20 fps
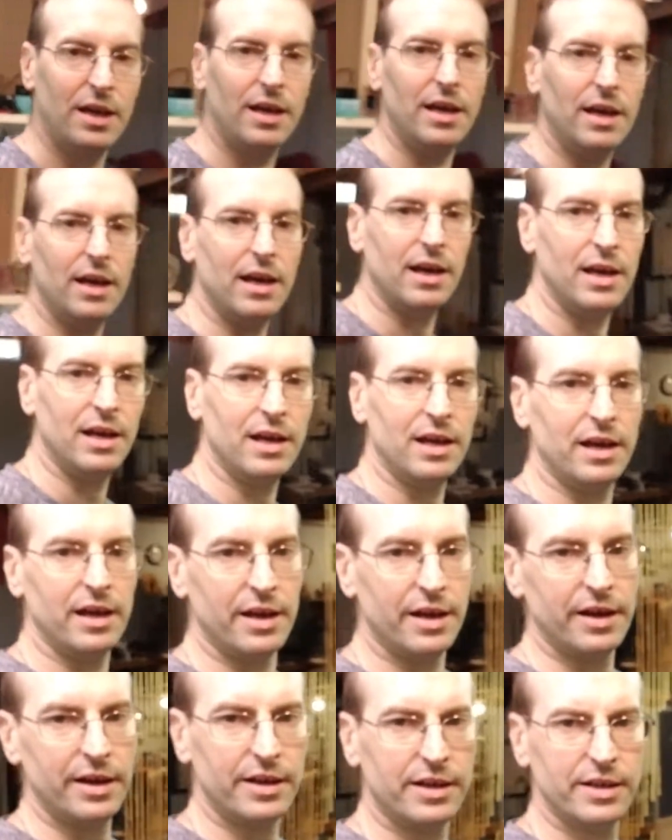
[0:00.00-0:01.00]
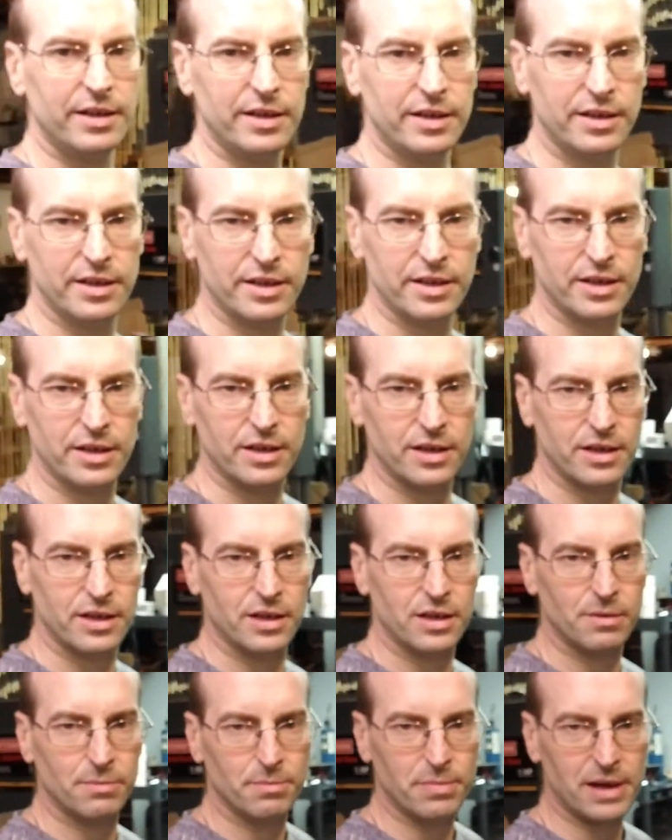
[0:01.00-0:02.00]
And
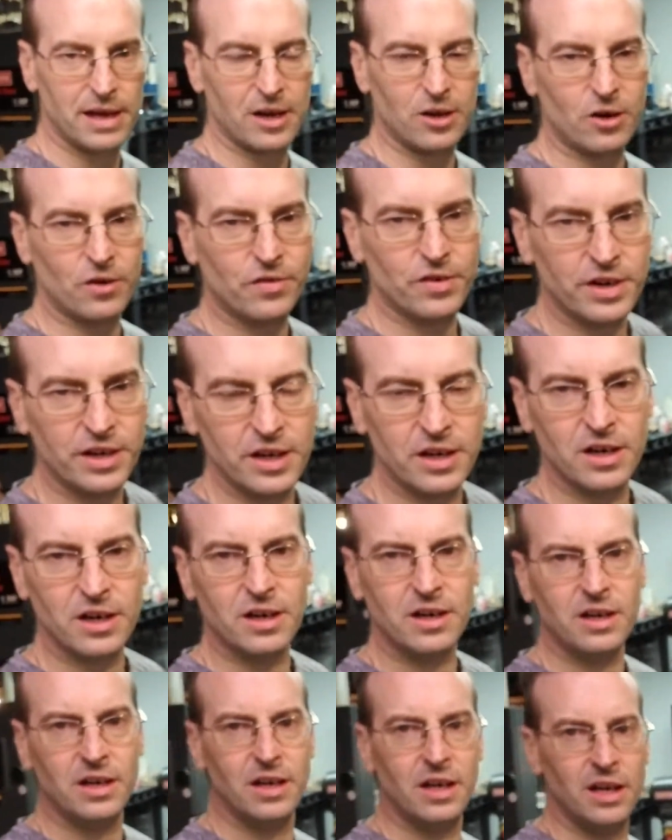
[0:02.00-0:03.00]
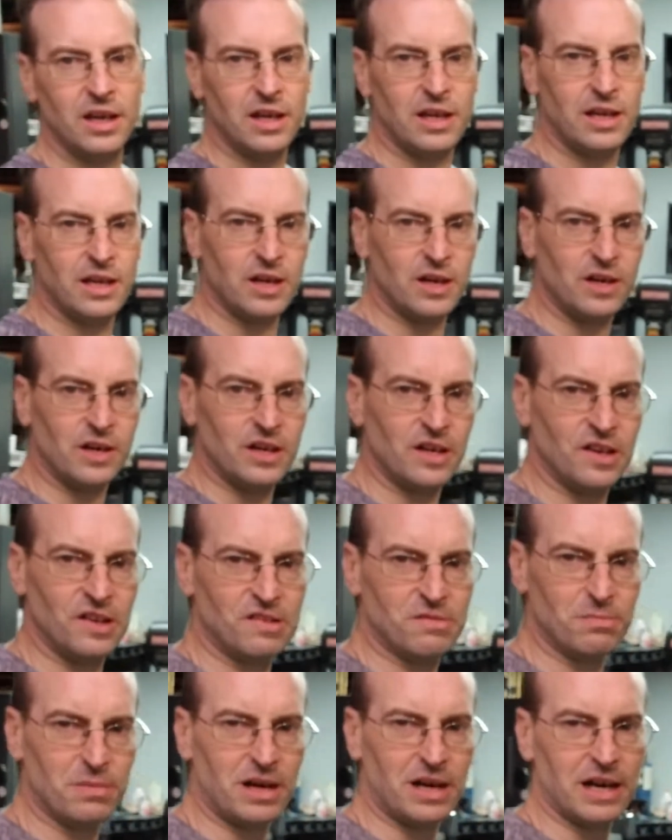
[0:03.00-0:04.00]
back over here, here
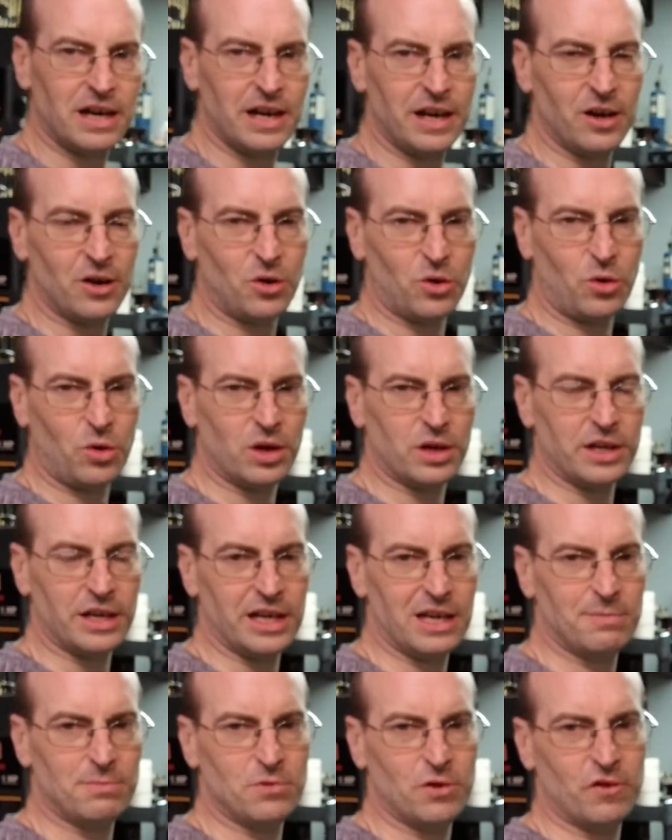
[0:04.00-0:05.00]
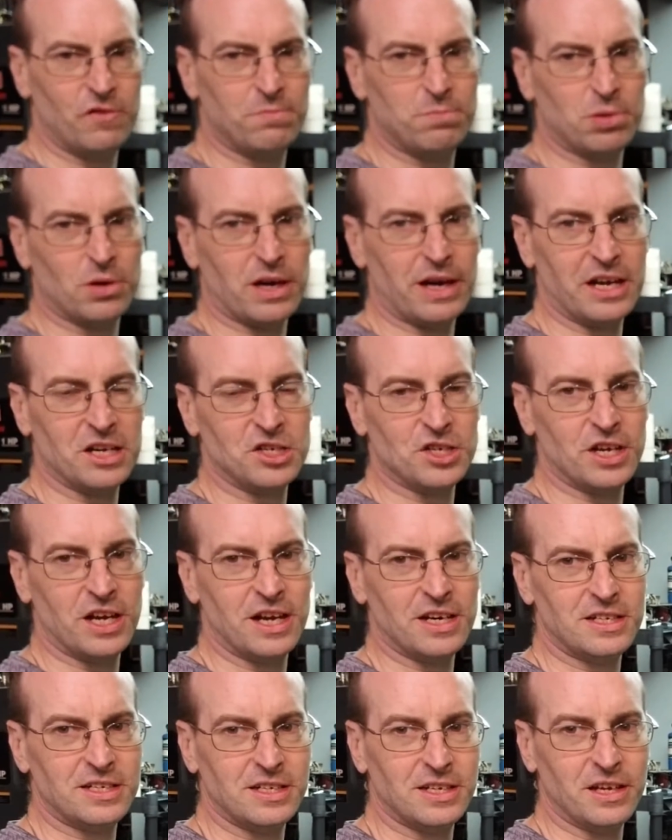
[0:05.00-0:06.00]
is my old InMove
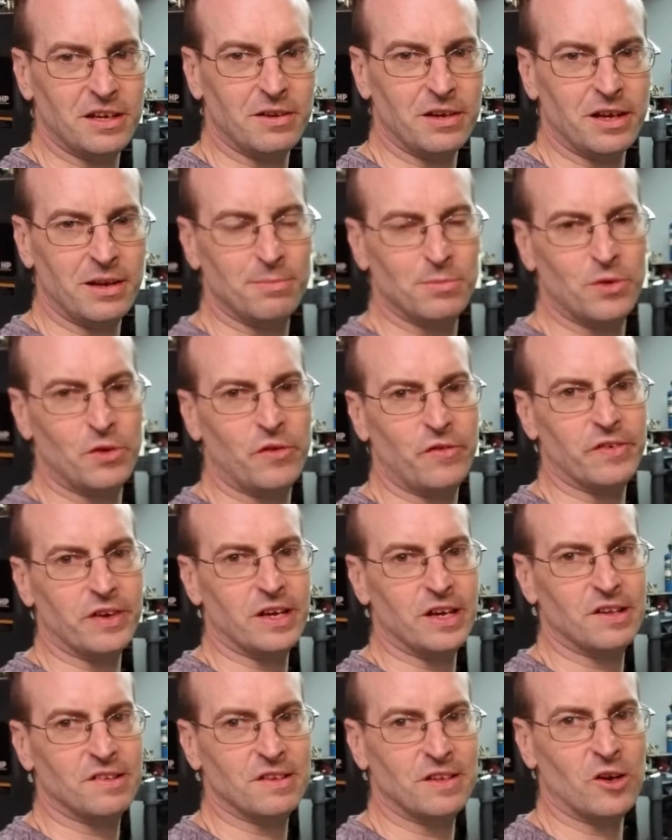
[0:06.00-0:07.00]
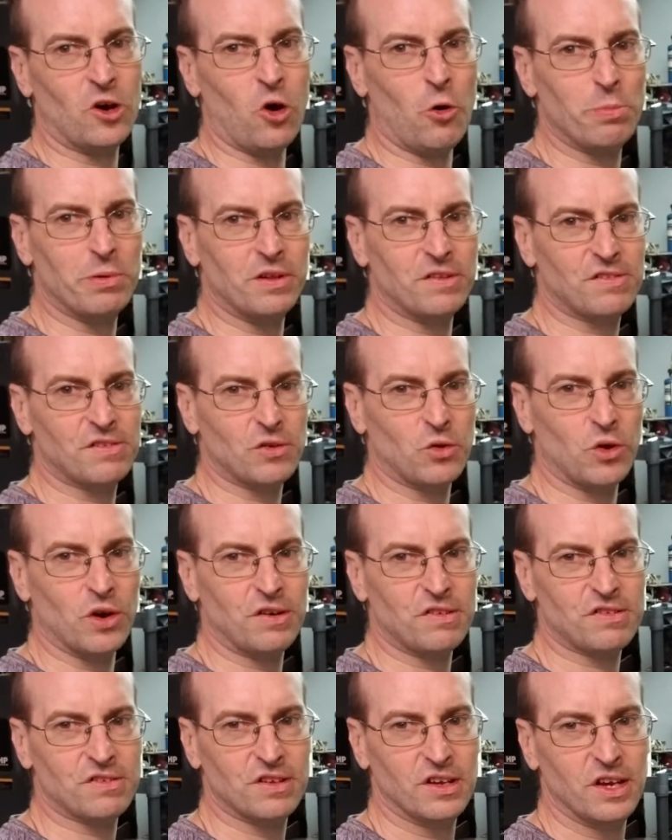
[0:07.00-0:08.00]
project. InMove is an open
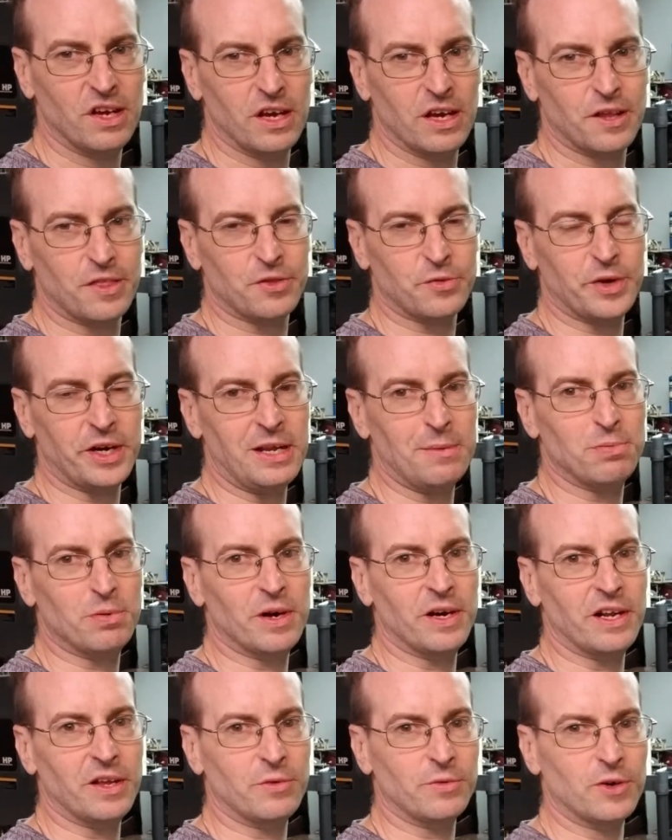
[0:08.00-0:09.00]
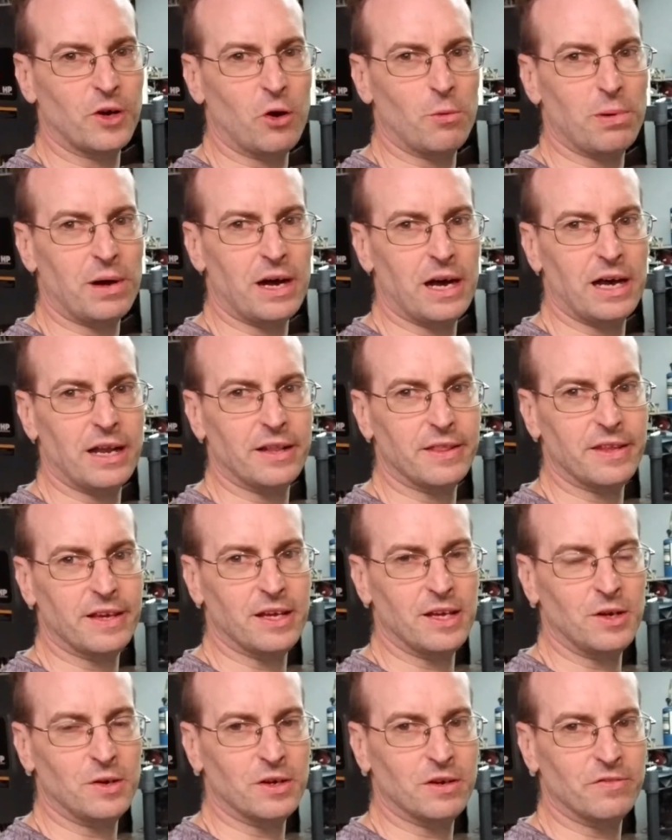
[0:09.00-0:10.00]
source 3D printed robot
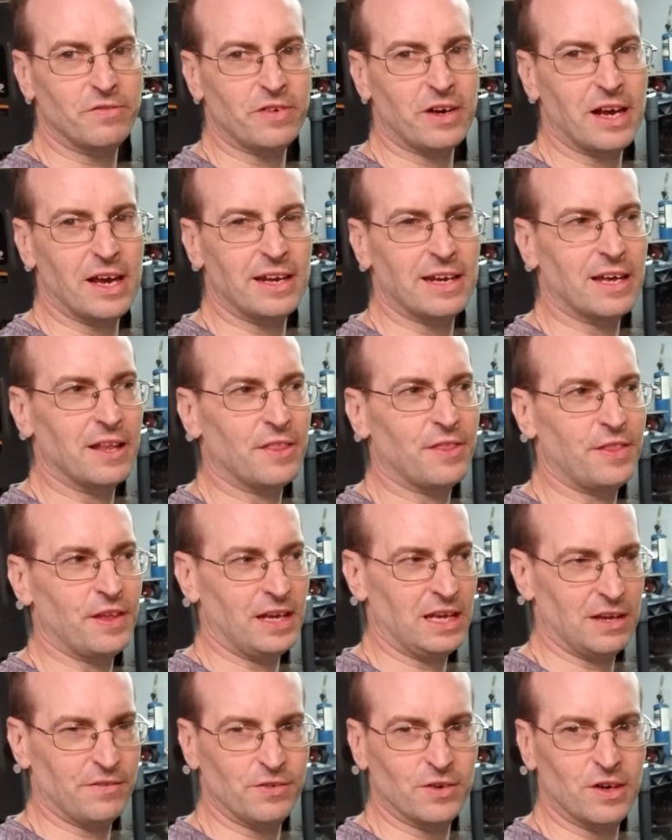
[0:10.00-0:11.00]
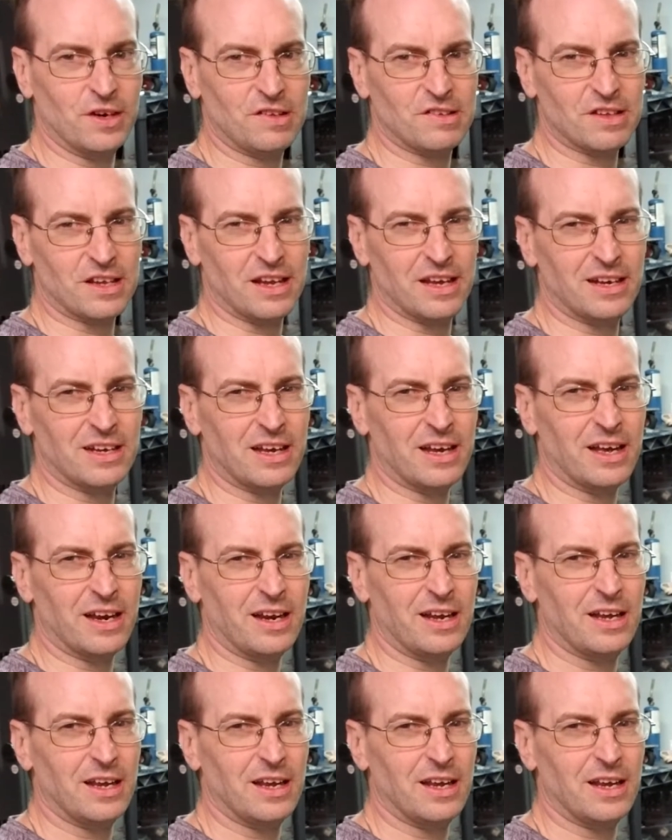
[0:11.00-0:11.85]
that you can find on Thingiverse and on